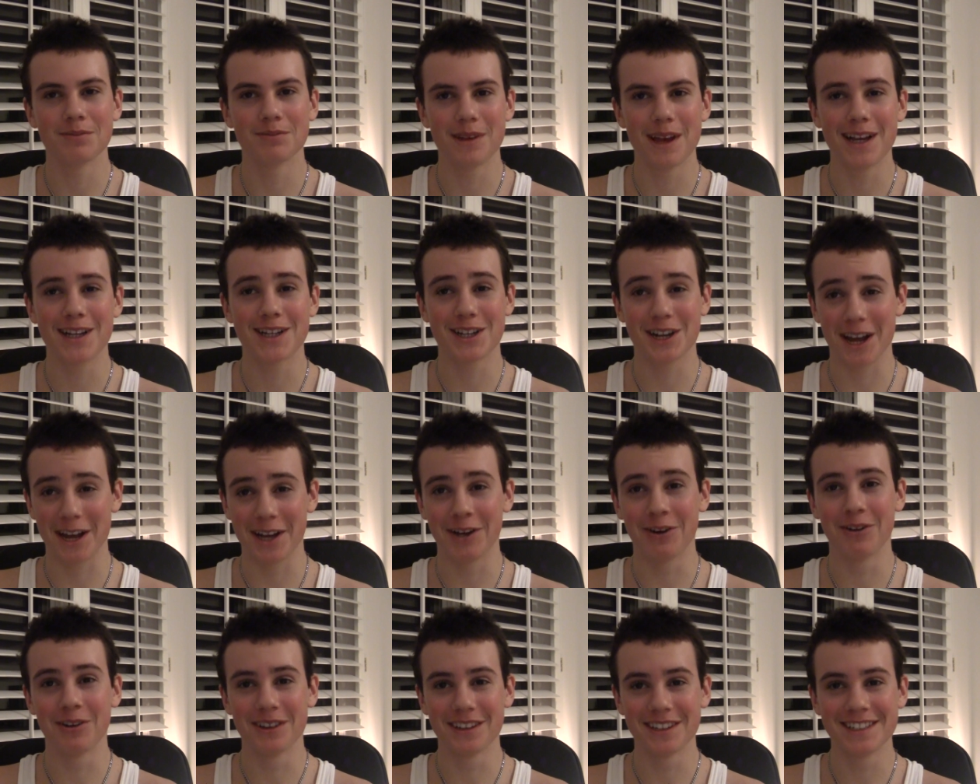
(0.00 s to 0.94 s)
make sure I
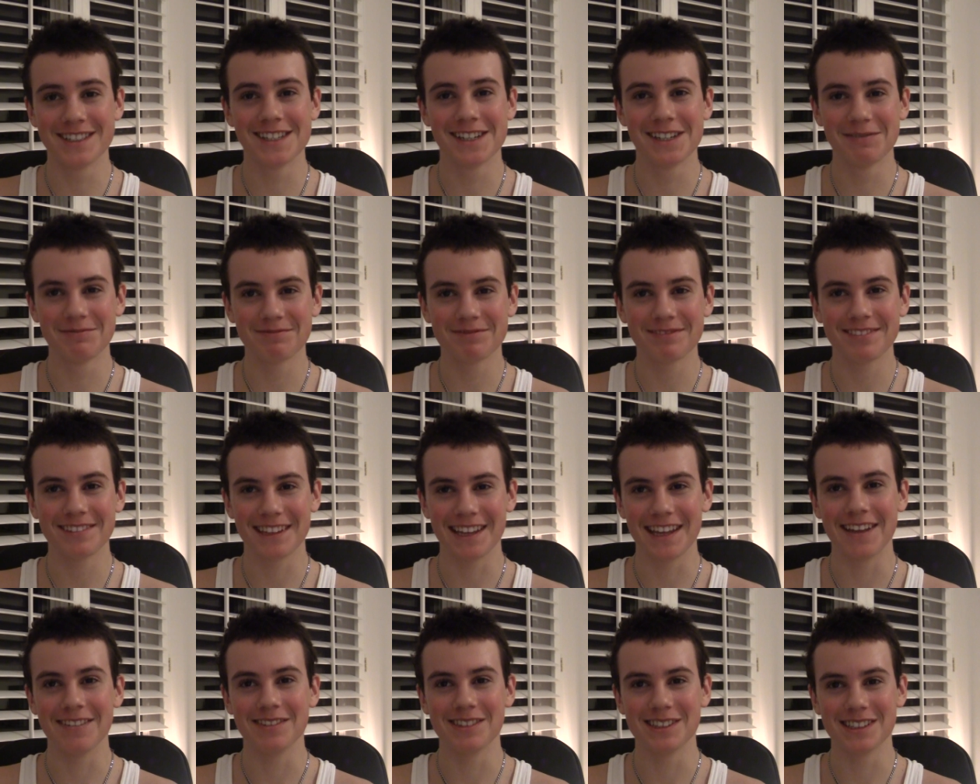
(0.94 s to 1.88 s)
go to the gym.
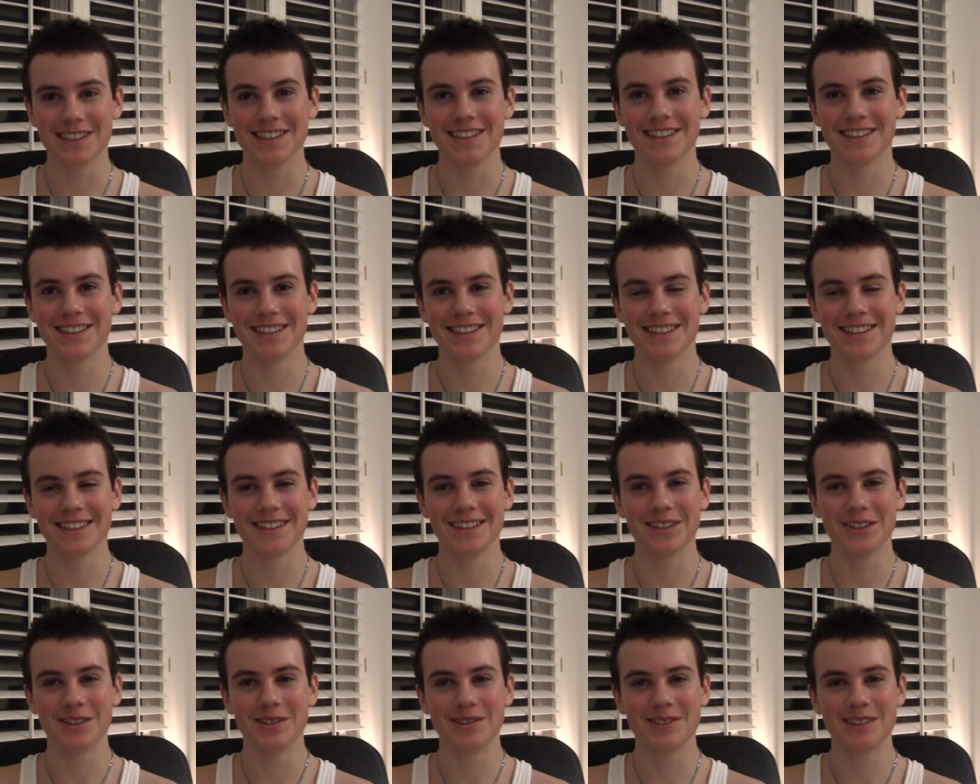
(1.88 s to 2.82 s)
And I'm gonna, you
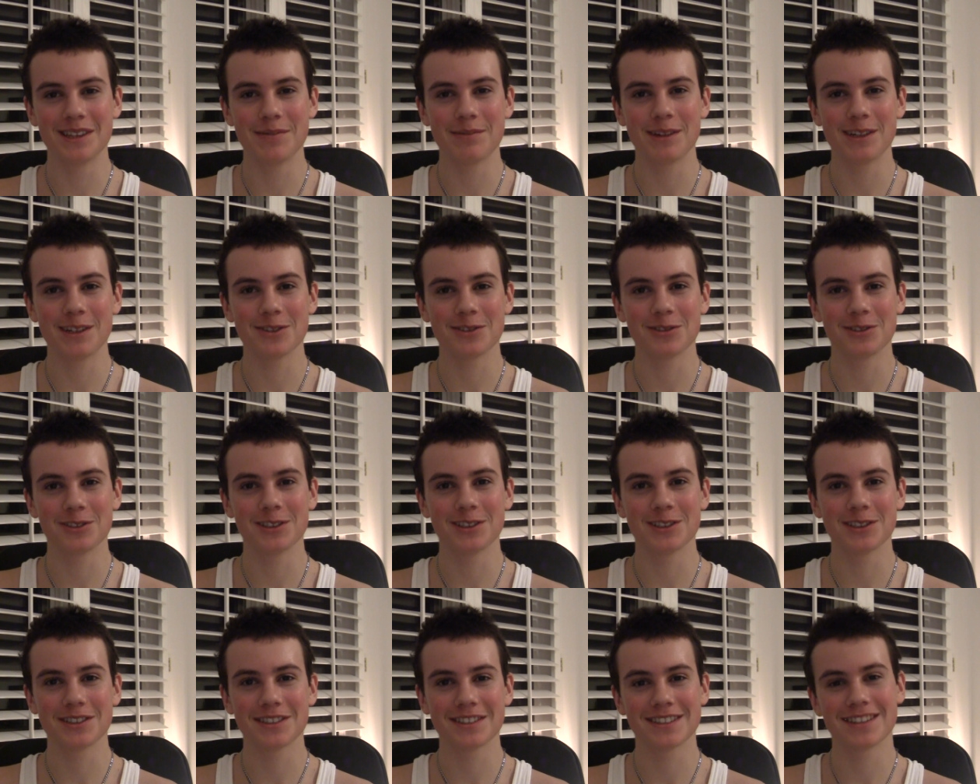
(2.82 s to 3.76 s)
know, hit my
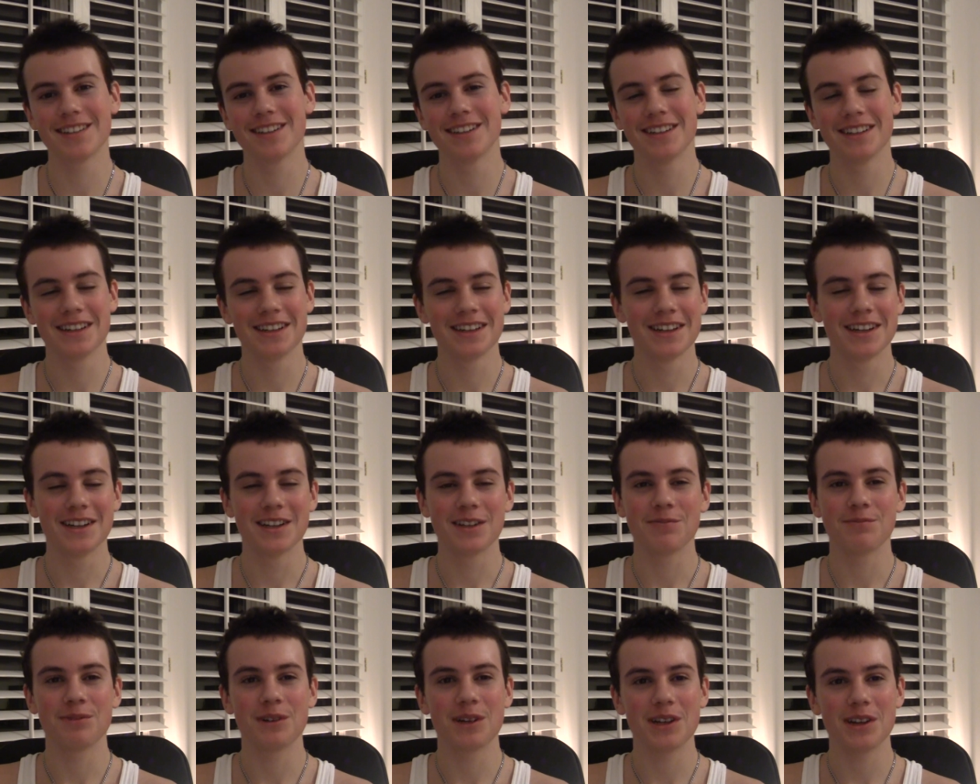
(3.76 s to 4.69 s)
shoulders
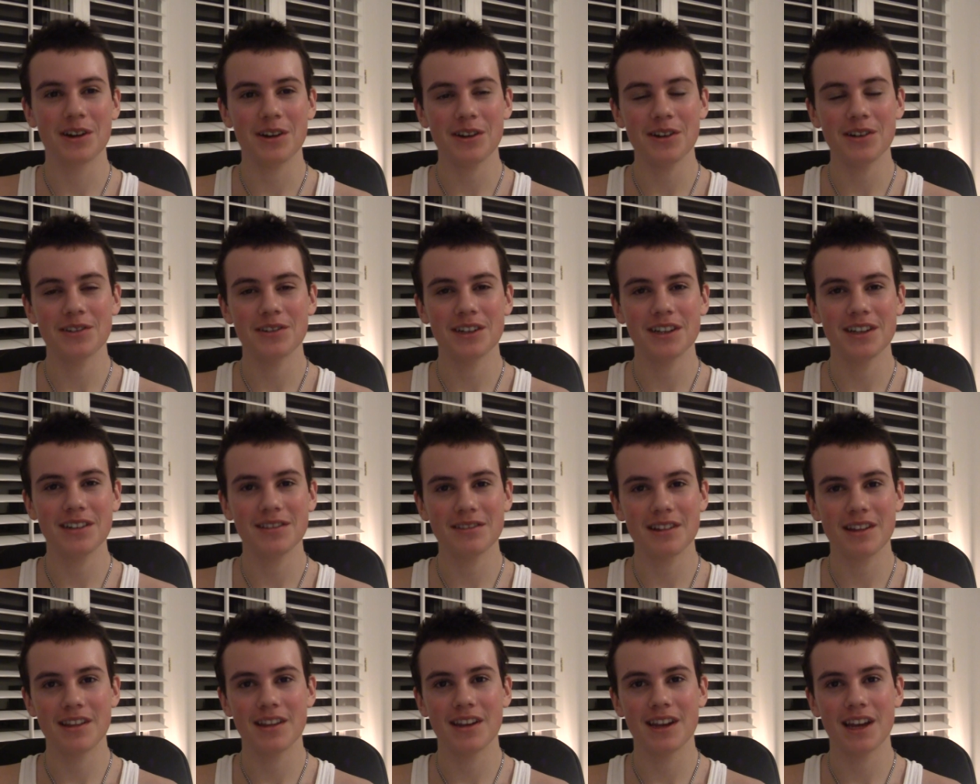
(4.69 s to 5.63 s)
pretty hard, right?
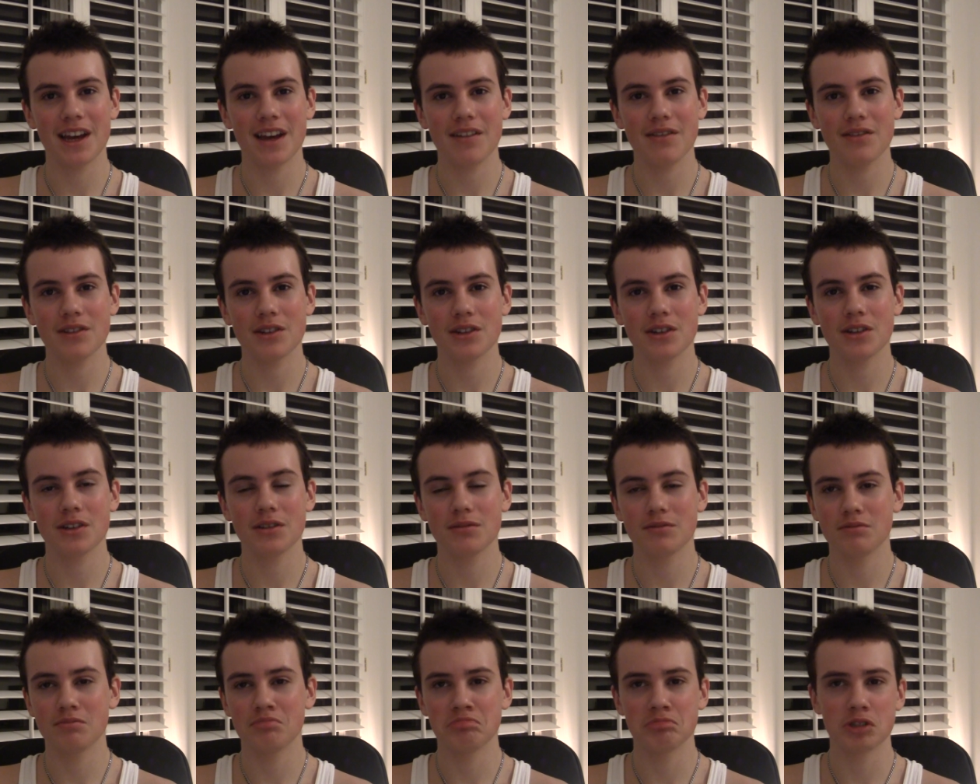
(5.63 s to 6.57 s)
And then after,
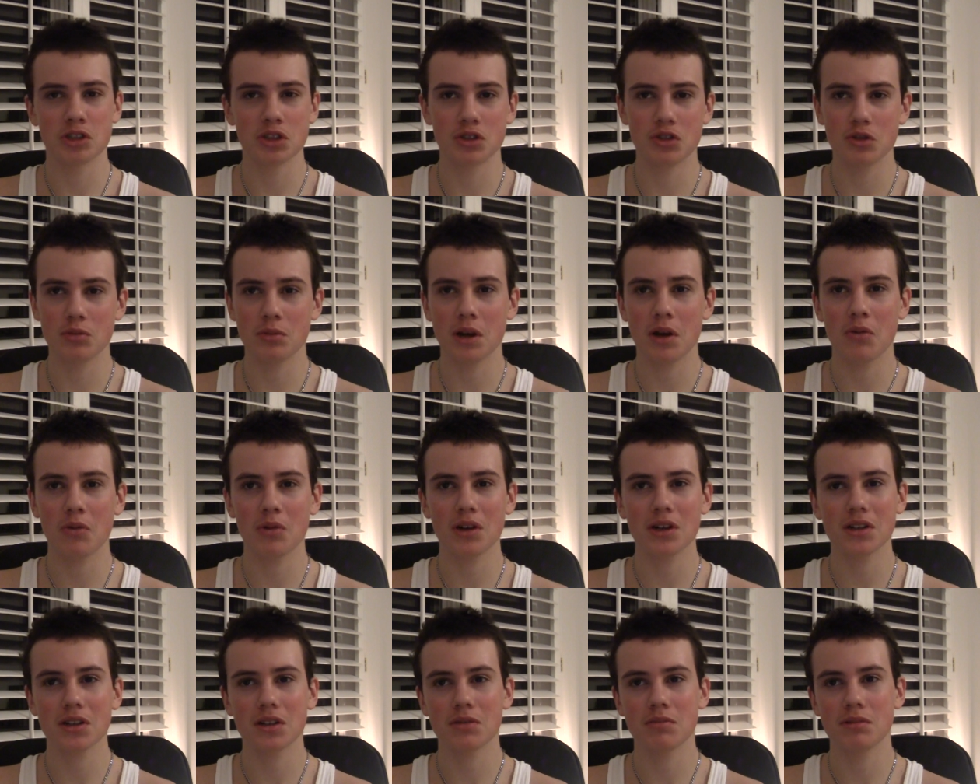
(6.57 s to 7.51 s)
just do my
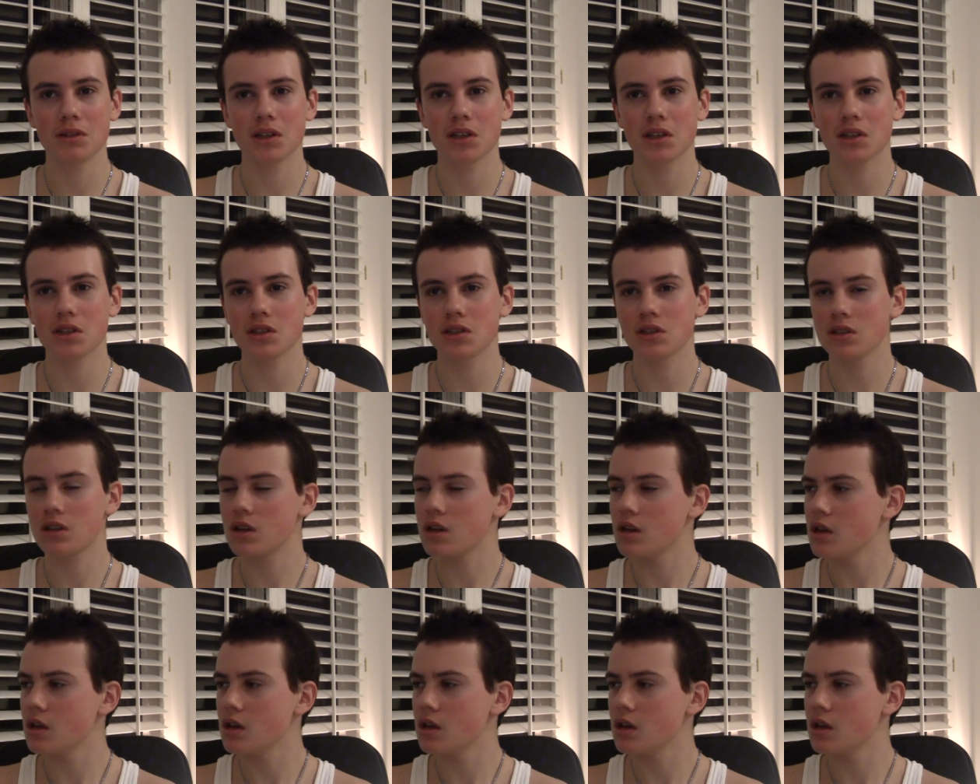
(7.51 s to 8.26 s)
work because